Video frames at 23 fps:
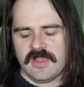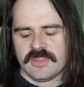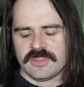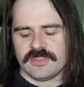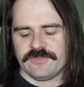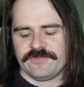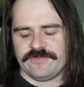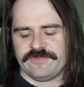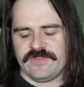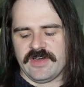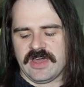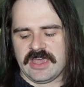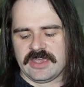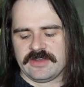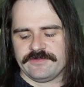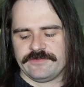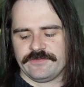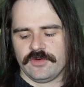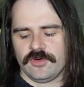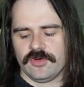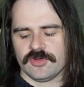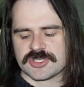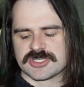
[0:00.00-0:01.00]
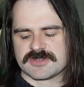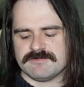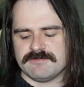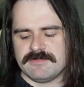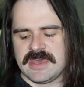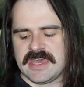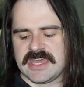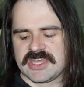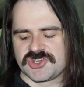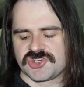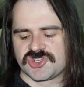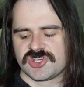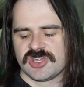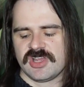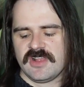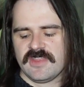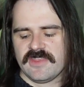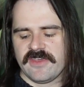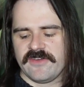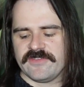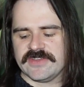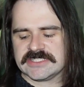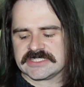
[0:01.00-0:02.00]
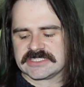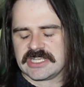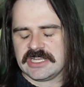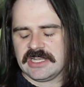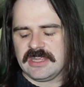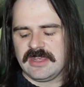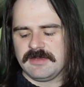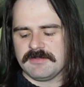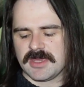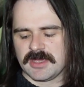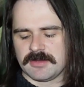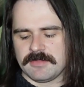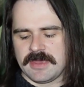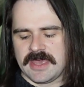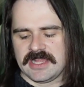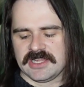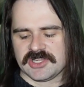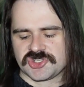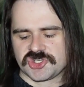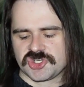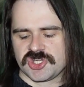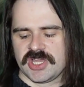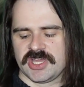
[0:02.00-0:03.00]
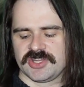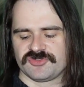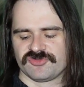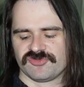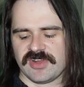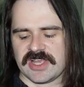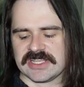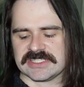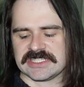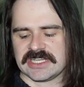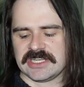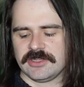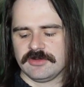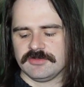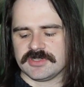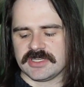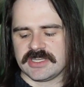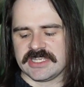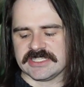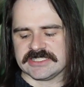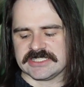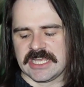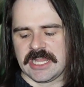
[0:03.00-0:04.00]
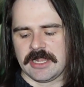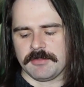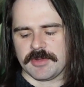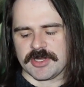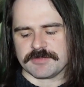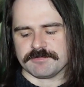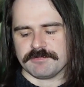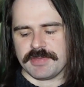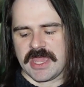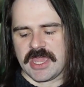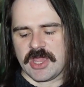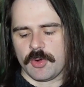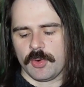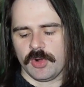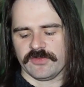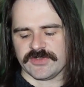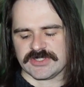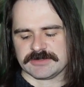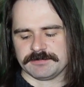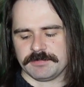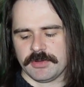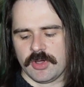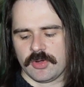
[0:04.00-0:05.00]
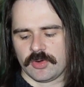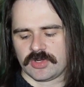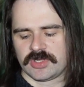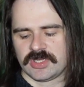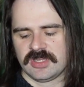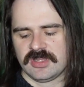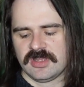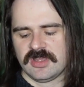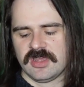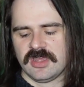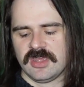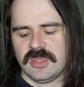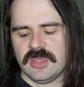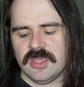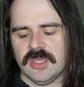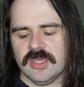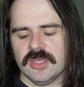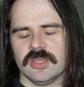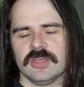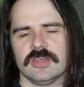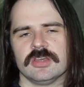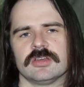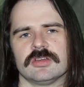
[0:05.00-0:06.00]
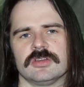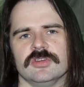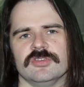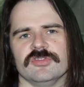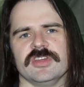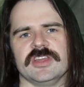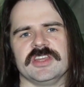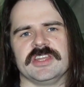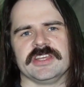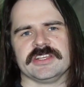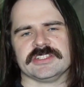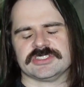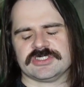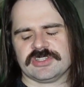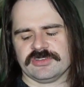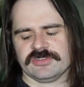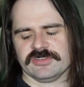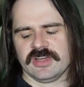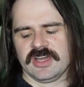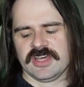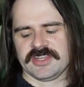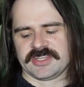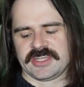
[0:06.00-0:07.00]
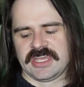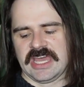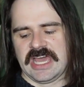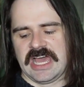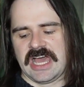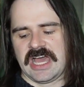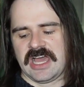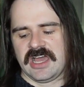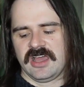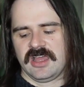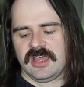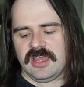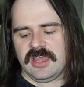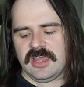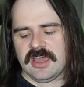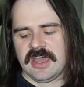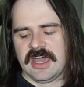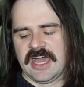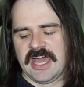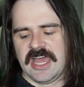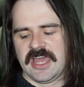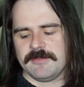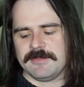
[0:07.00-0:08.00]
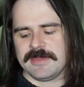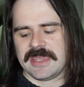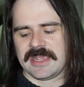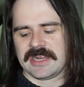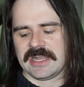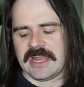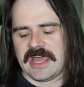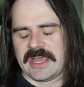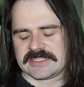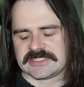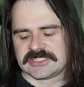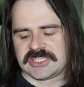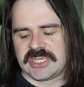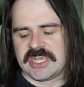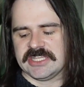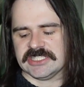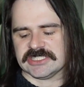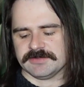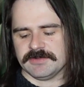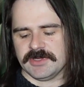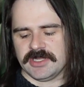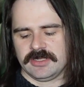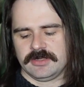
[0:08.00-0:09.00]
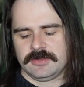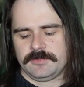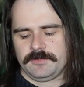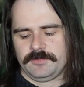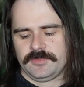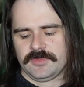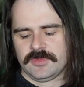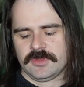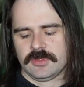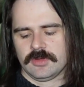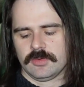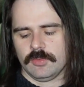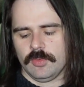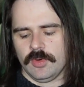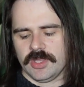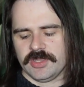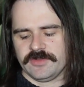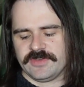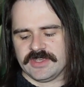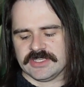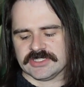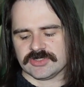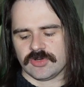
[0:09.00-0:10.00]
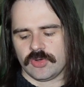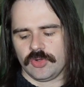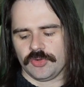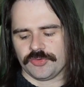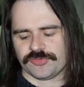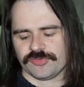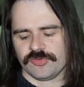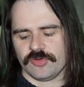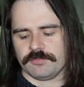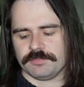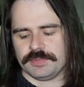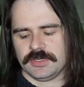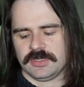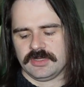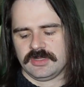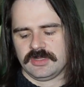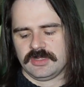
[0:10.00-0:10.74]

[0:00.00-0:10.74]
the fine-forged mesh of his gleaming mail-shirt, resolute in his helmet, Beowulf spoke. Greetings to Hrothgar. I am Higelac's kinsman, one of his whole troop.